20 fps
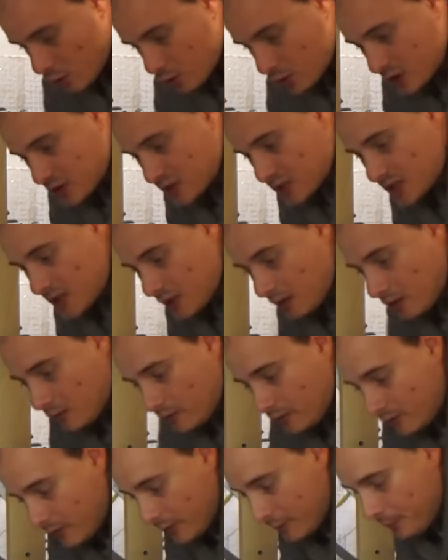on itself
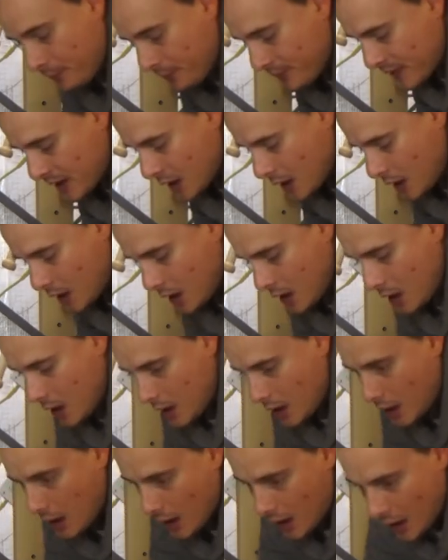
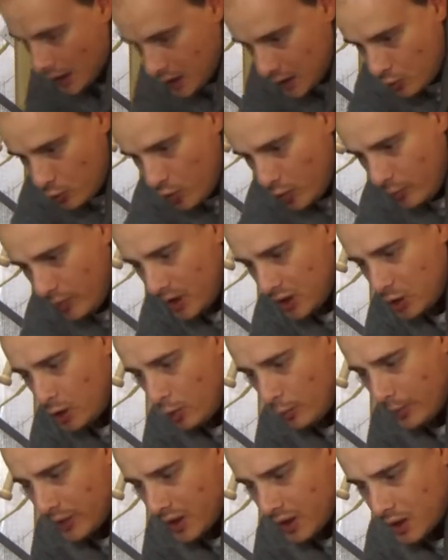and it will be
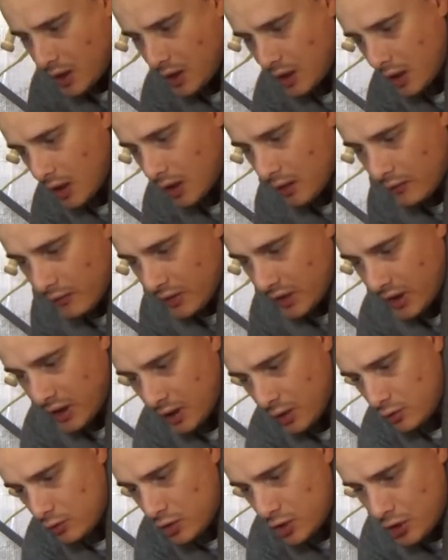topic uh,
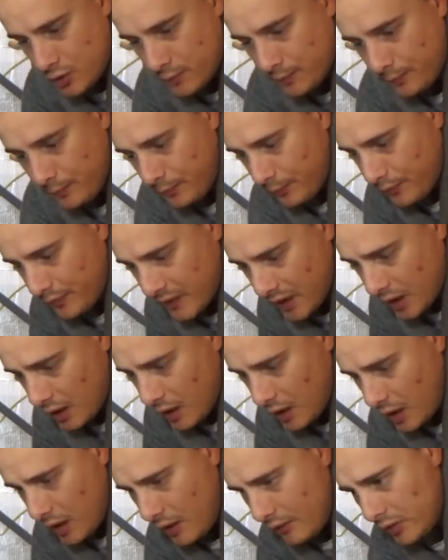videos
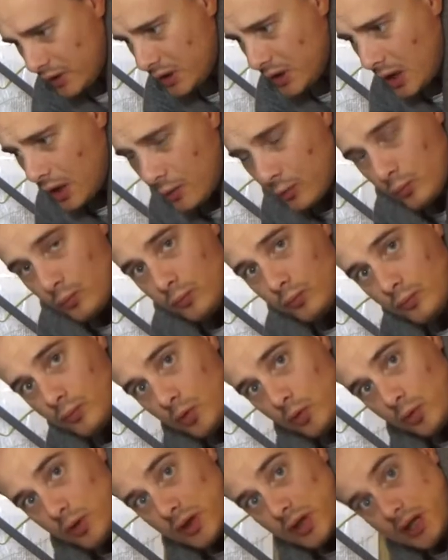every time
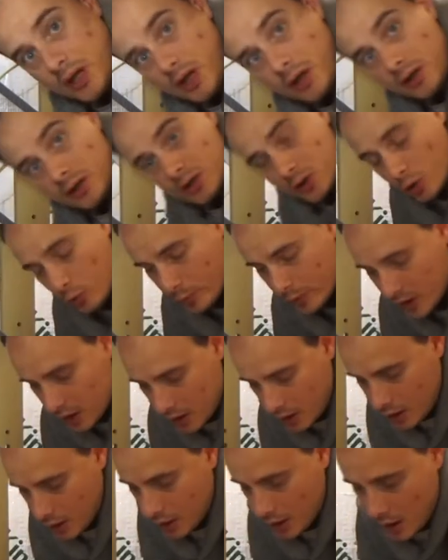with another topic
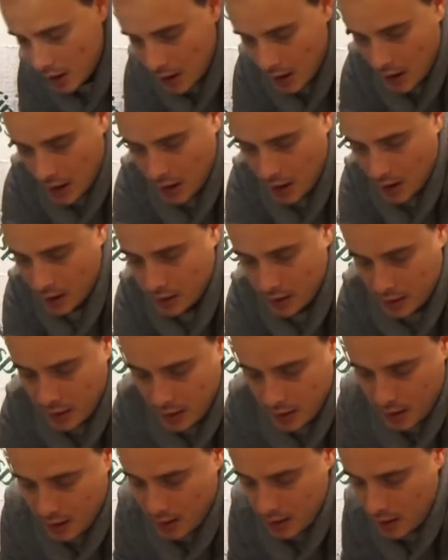and
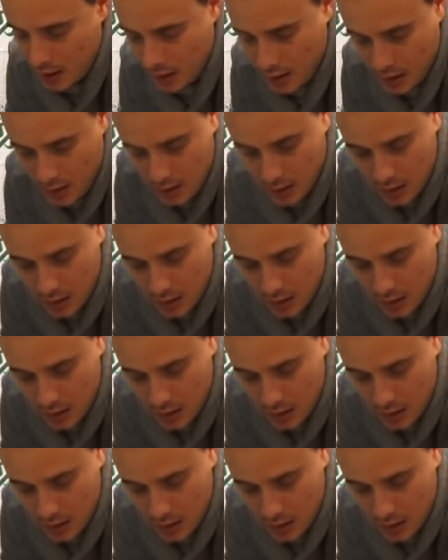uh,